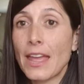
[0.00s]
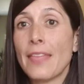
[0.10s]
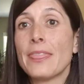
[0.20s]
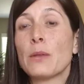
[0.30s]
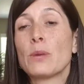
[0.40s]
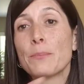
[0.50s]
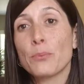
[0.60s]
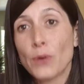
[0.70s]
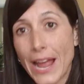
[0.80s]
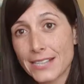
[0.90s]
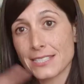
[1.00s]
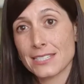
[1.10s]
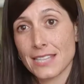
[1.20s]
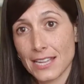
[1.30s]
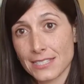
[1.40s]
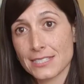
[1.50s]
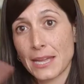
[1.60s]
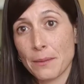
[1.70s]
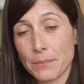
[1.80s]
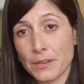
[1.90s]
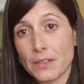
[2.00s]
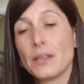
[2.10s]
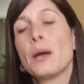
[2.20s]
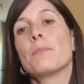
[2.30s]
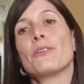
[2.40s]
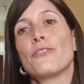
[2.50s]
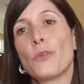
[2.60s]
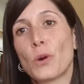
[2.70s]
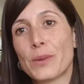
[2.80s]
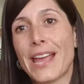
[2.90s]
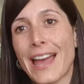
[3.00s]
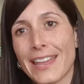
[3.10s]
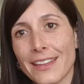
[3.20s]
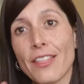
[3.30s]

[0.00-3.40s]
and then we practice that step before we add